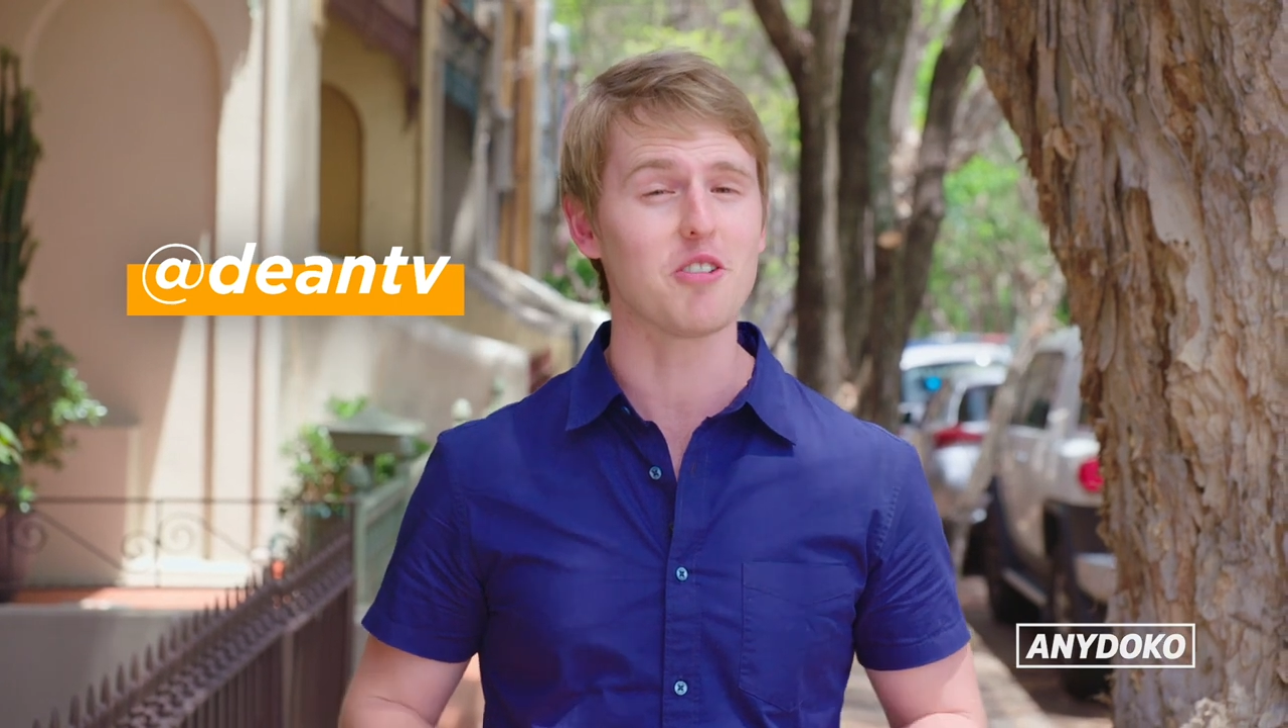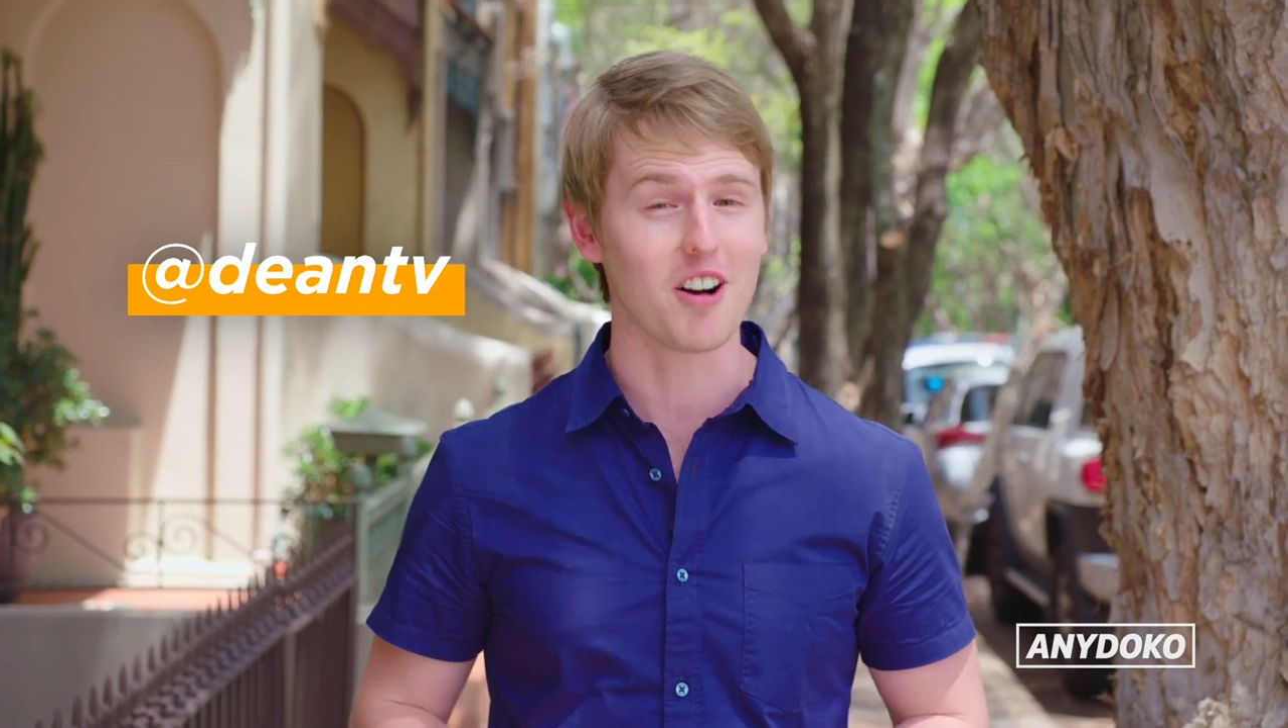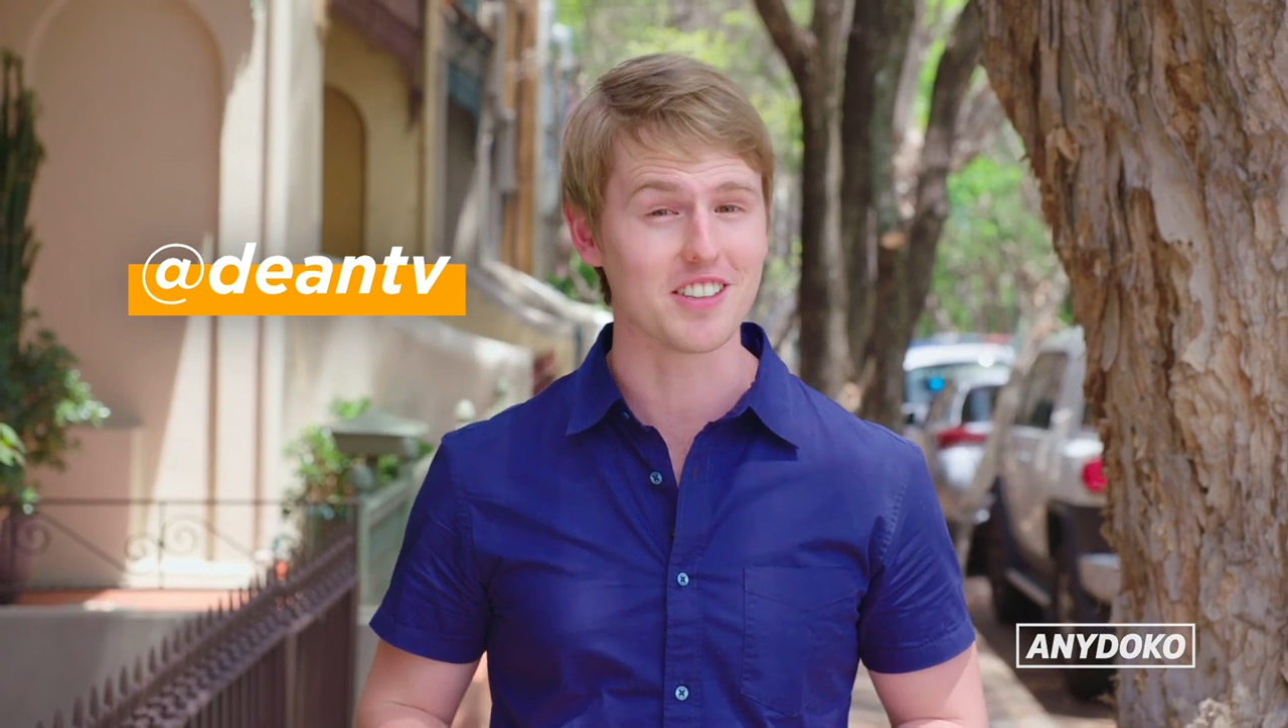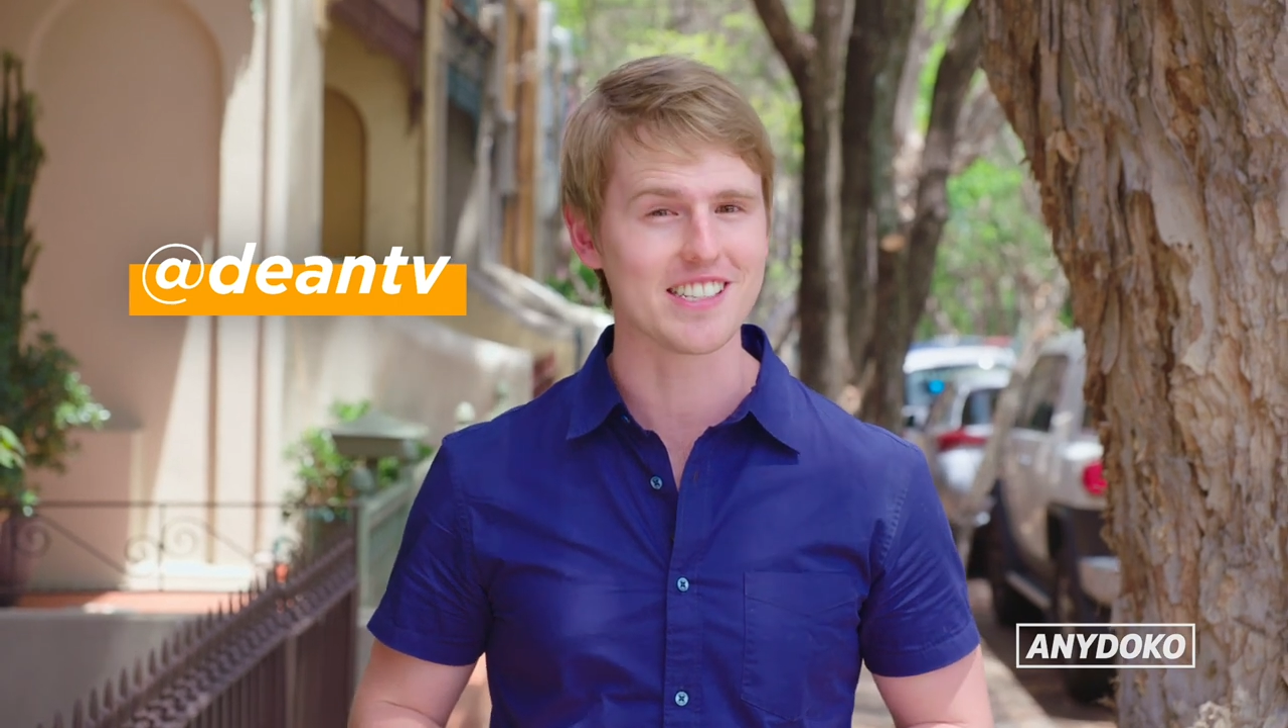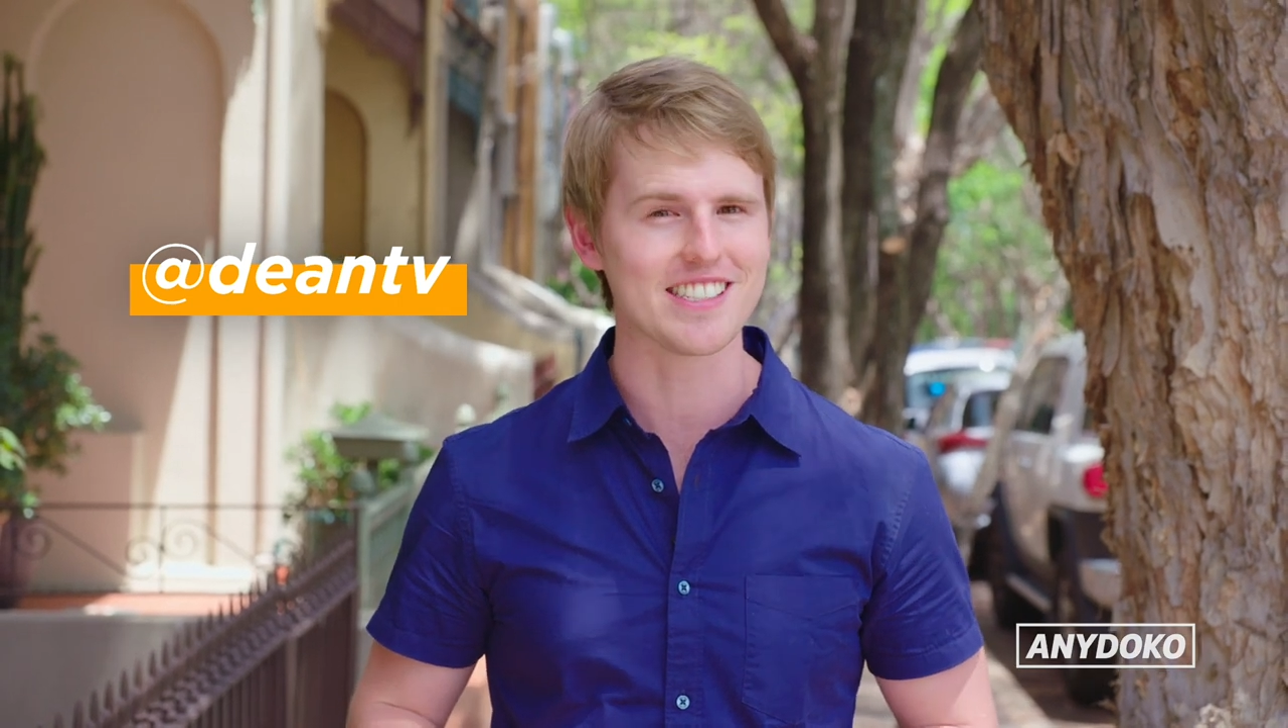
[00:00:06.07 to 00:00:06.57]

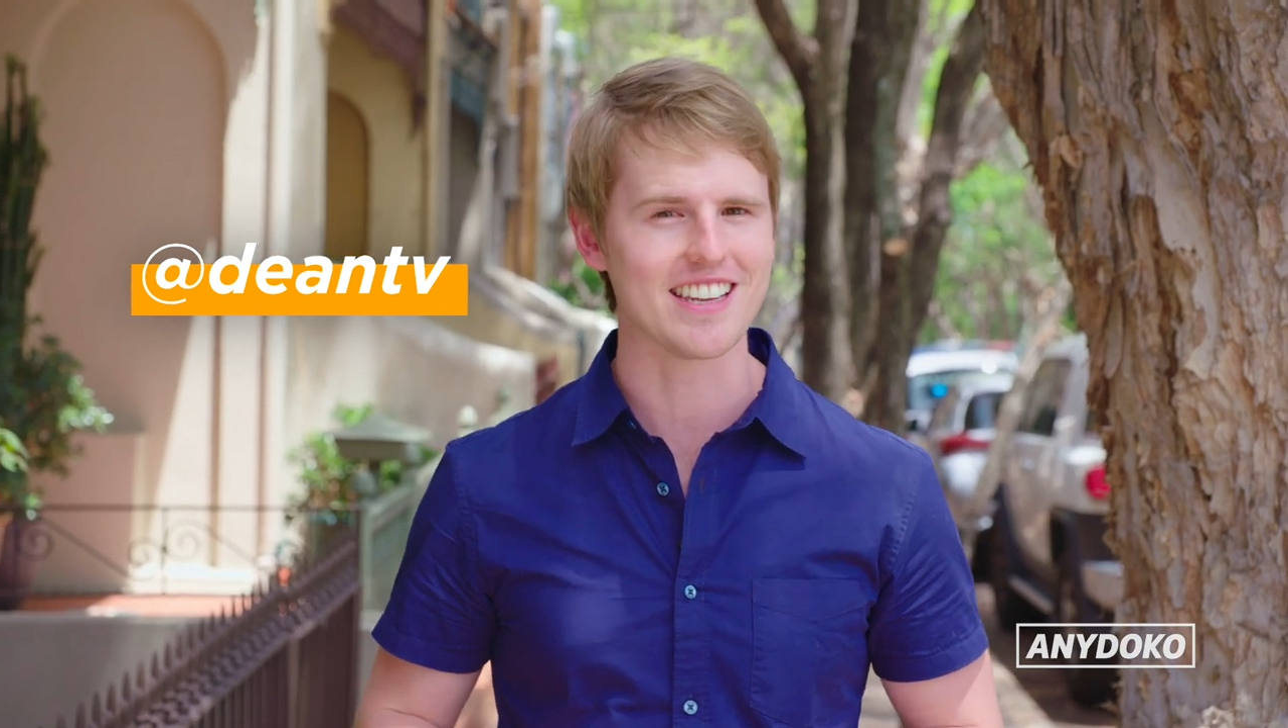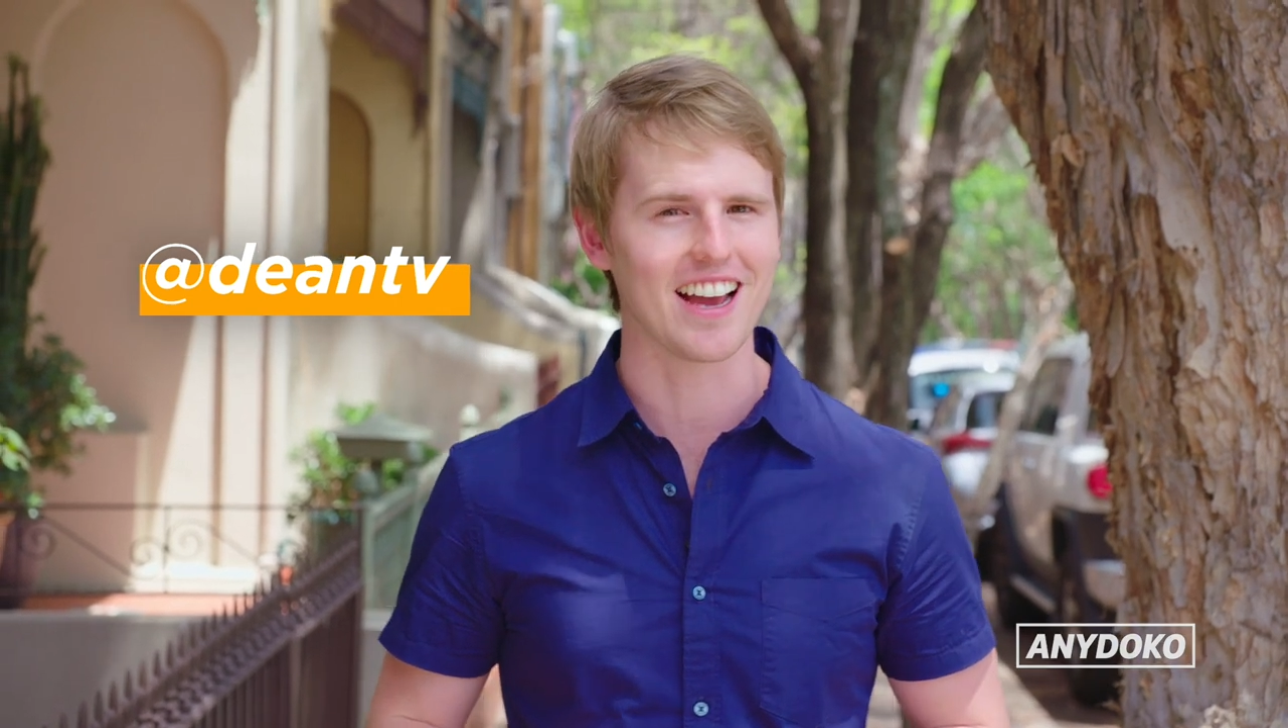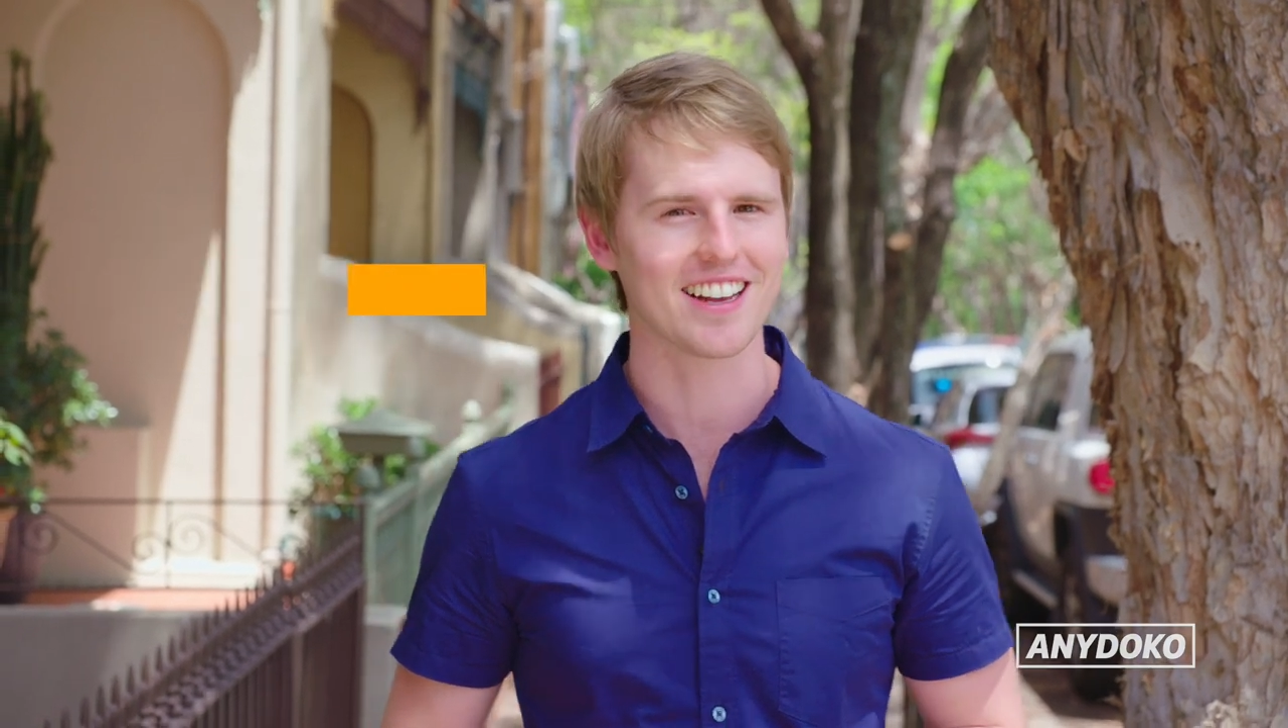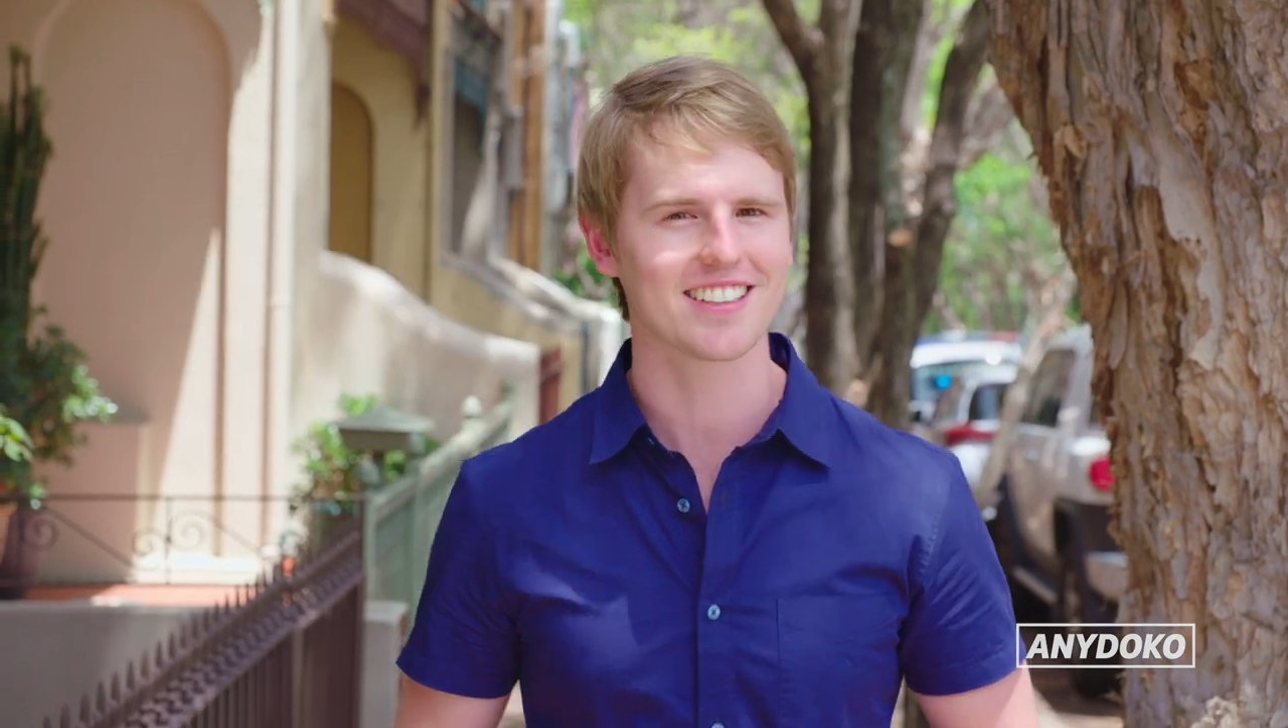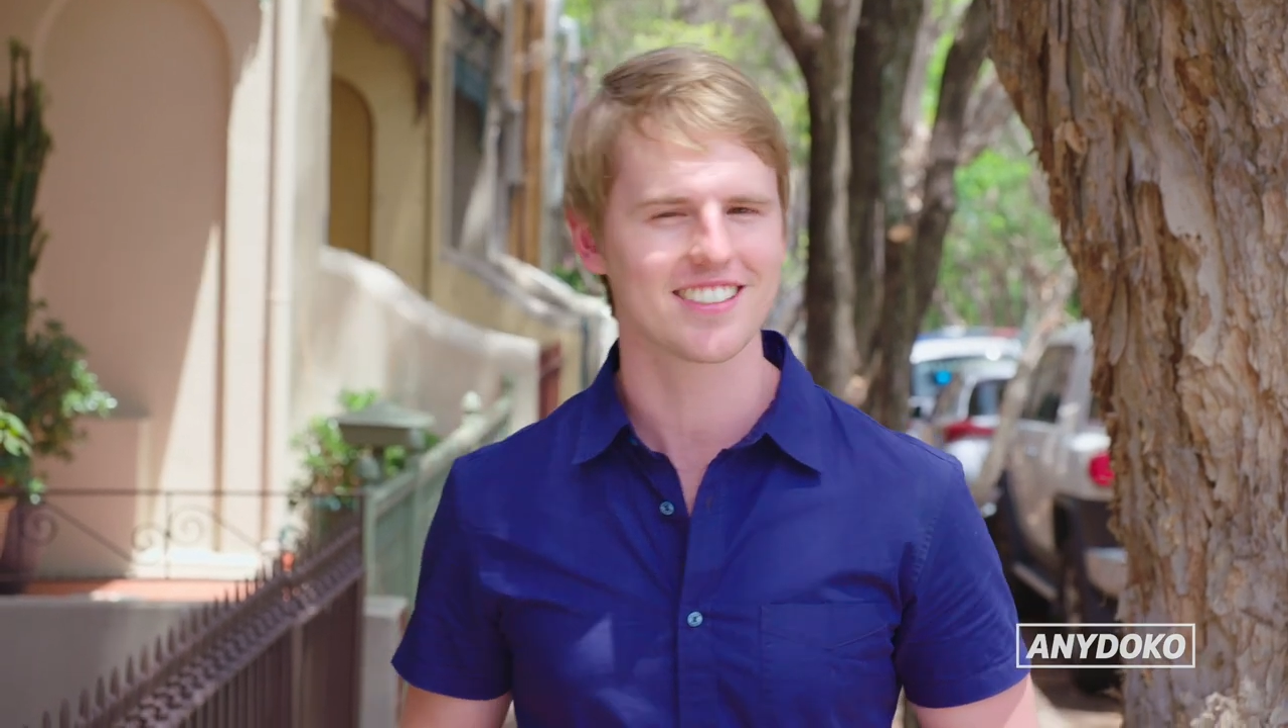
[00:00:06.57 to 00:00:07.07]
Aussie snacks.